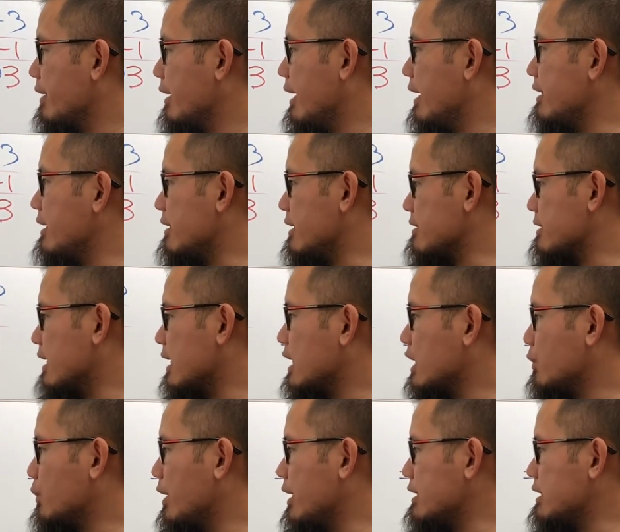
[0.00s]
And then the
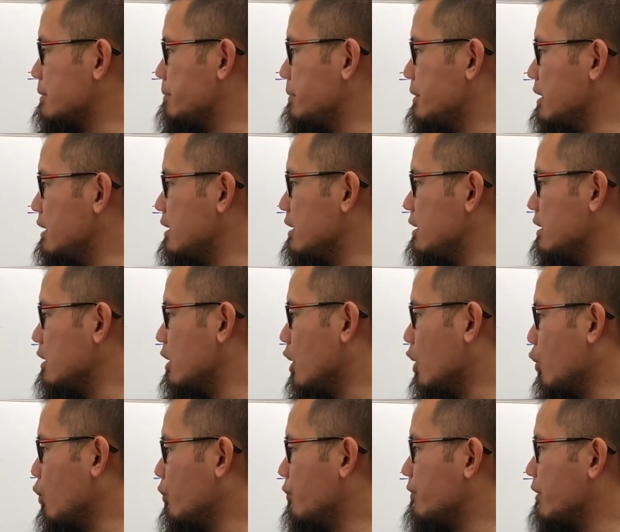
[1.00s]
second one is b
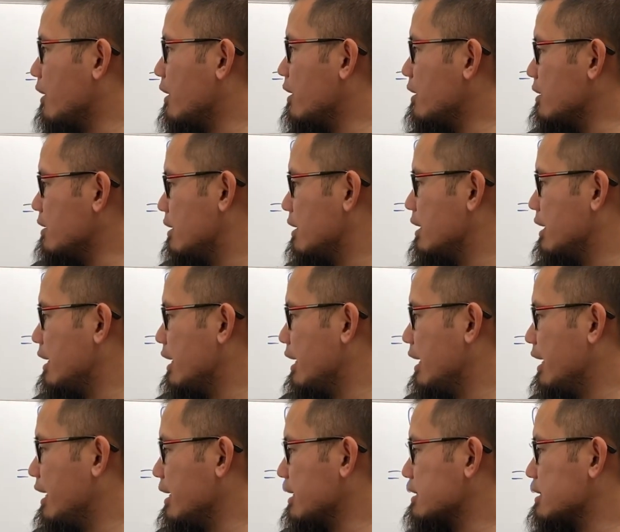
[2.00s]
over
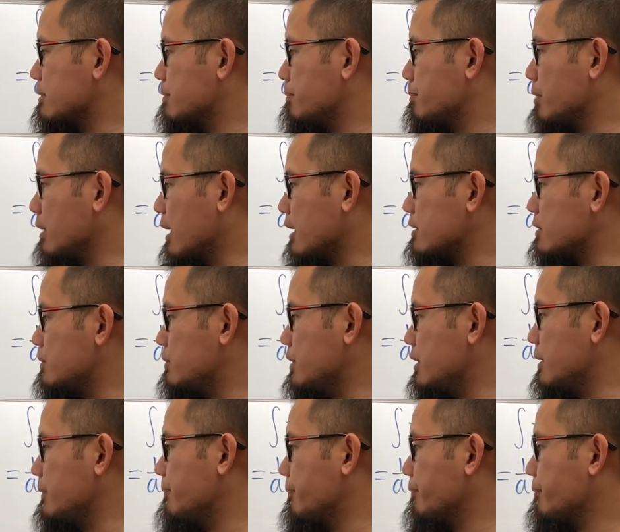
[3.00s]
x plus 3.